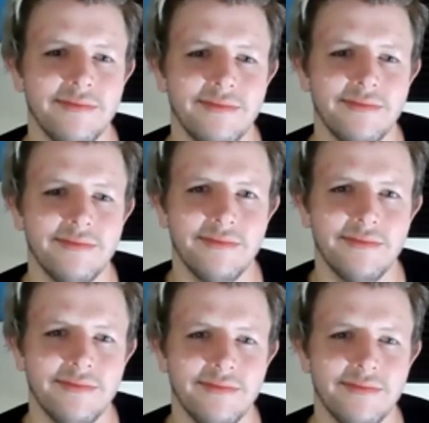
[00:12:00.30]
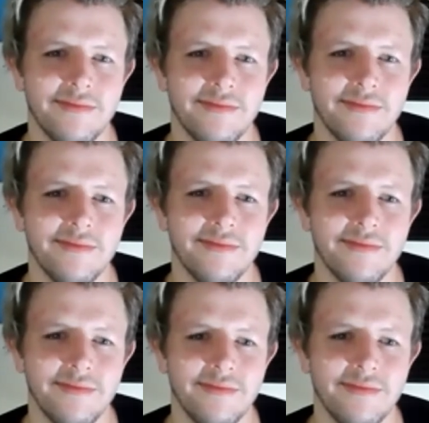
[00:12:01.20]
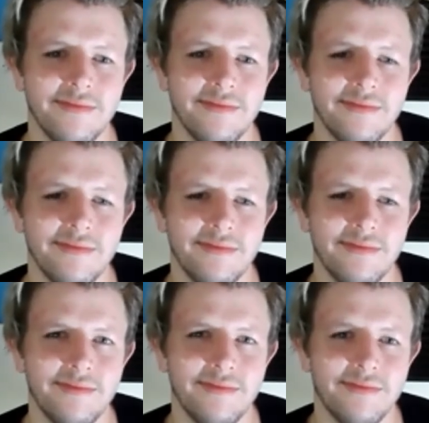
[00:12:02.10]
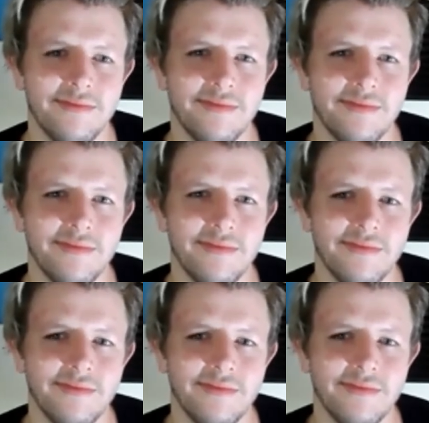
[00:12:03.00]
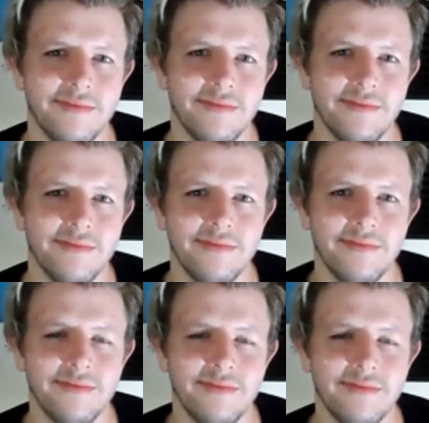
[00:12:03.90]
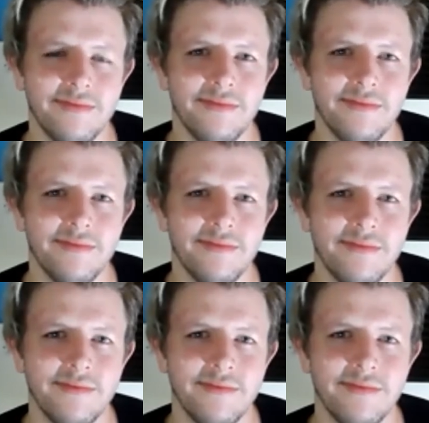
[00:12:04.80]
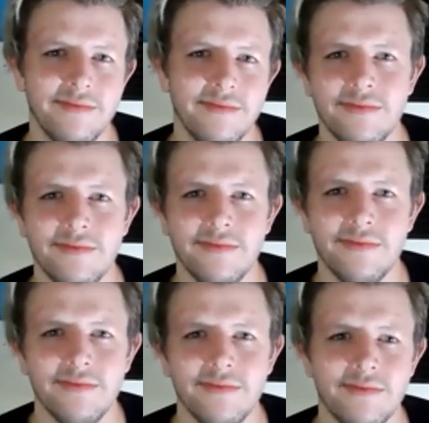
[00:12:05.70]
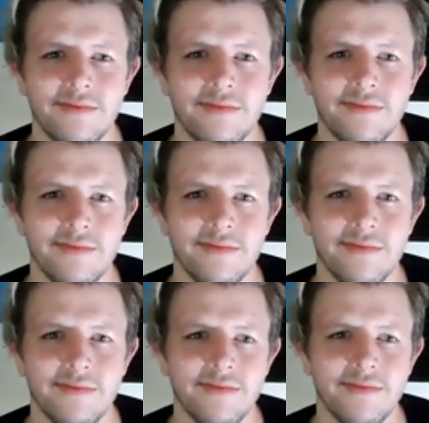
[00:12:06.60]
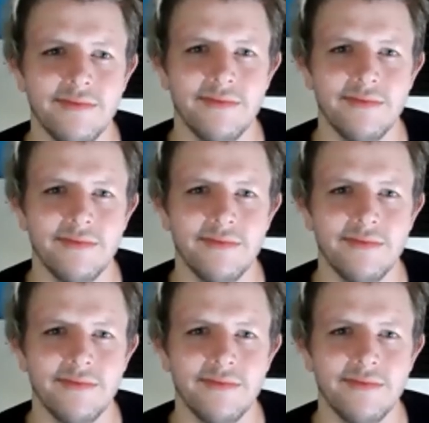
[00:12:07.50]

(not speaking)